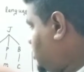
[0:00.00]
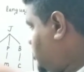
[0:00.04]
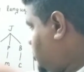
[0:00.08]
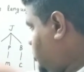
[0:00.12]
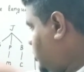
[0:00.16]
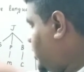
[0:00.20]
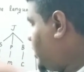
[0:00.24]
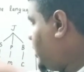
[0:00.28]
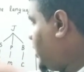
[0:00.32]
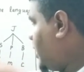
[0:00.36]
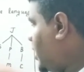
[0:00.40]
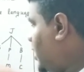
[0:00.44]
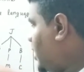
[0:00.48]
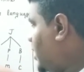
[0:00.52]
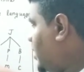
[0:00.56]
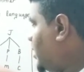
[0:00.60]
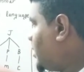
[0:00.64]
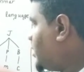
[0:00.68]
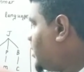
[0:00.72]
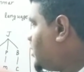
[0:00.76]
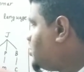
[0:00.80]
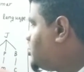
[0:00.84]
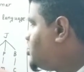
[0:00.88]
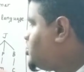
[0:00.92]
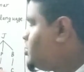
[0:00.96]

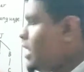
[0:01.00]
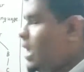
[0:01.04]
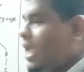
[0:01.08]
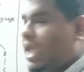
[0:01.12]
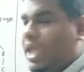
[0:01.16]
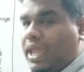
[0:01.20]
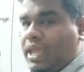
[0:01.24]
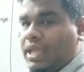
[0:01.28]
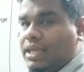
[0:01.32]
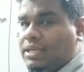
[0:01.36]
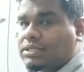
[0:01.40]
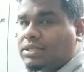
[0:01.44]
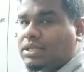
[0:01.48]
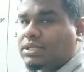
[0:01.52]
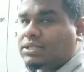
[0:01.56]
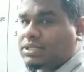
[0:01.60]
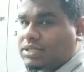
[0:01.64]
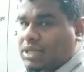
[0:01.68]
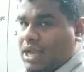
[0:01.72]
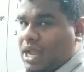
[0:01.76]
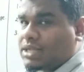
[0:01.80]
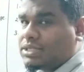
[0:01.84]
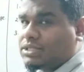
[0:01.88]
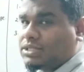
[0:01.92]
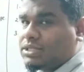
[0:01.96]
here, J is a
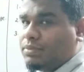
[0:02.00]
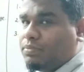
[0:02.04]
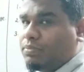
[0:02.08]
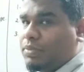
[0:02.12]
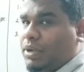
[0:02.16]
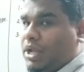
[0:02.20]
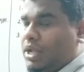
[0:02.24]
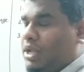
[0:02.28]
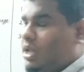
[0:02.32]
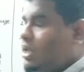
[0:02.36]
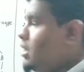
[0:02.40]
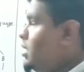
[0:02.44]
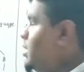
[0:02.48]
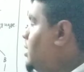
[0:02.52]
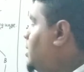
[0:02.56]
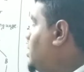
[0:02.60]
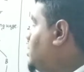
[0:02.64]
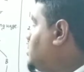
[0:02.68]
start symbol.